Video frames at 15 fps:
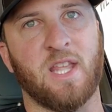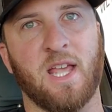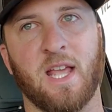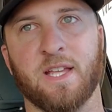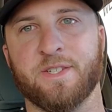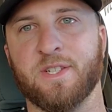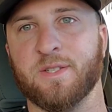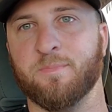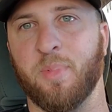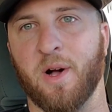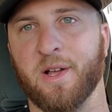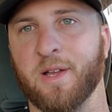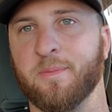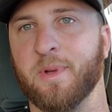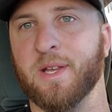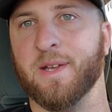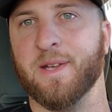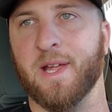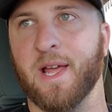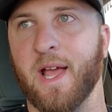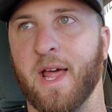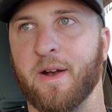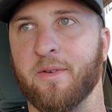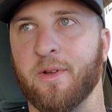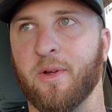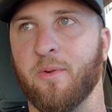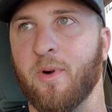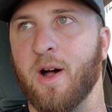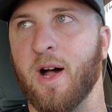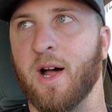it's just bugging me today. I don't know
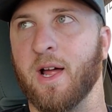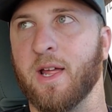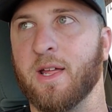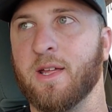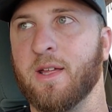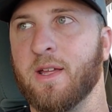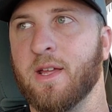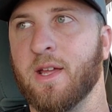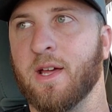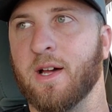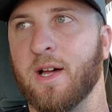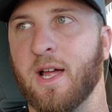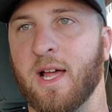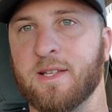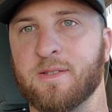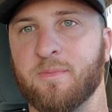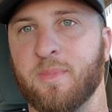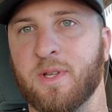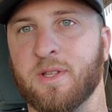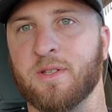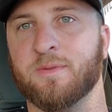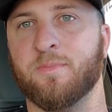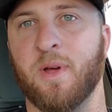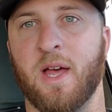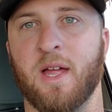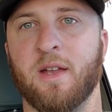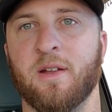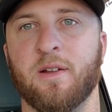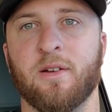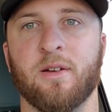why. It hasn't been this
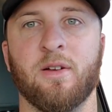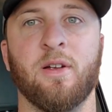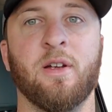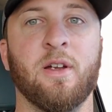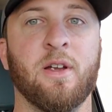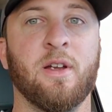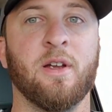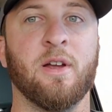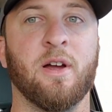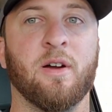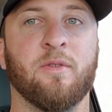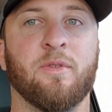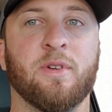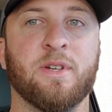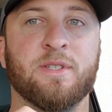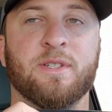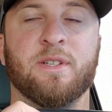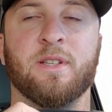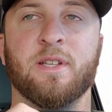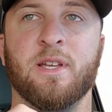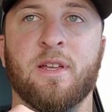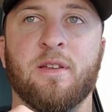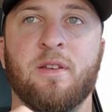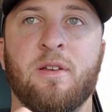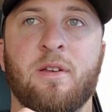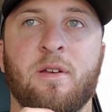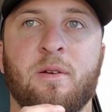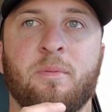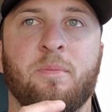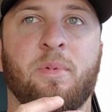bad here of recently.
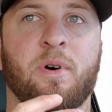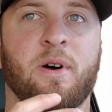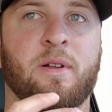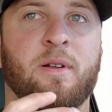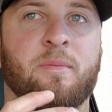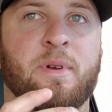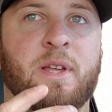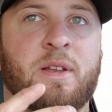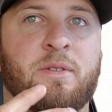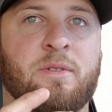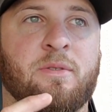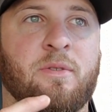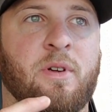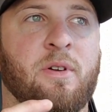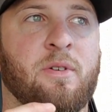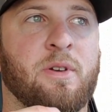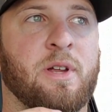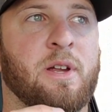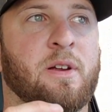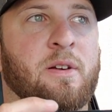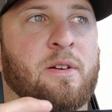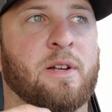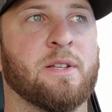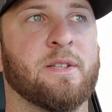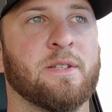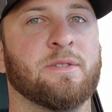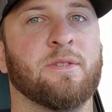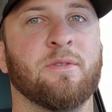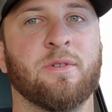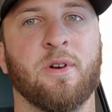But I'm gonna get on the road here, get
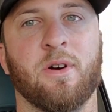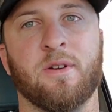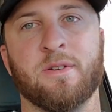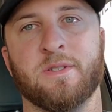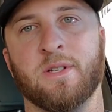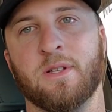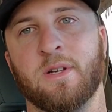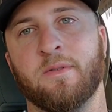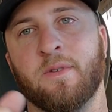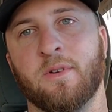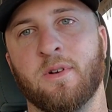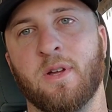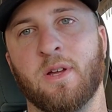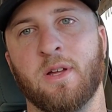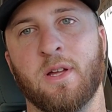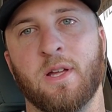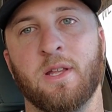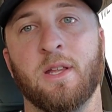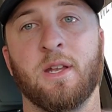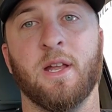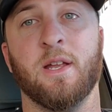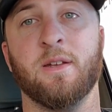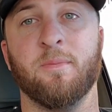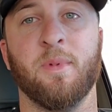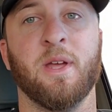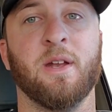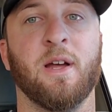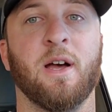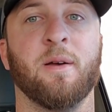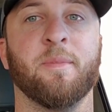these 2 cars delivered, and then head to
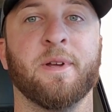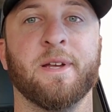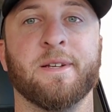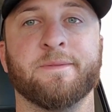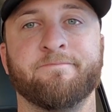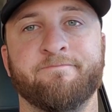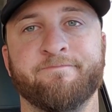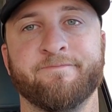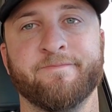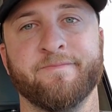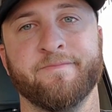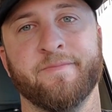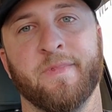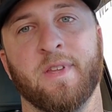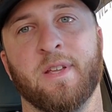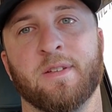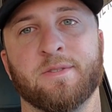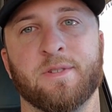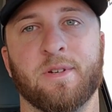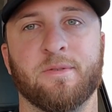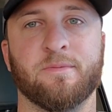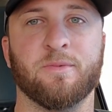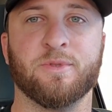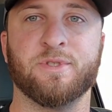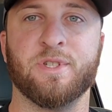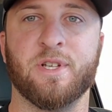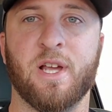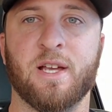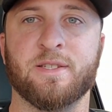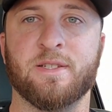Mannheim again. So we'll see
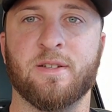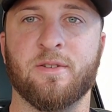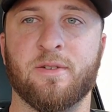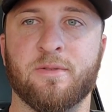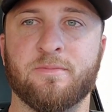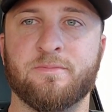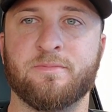you guys in a little.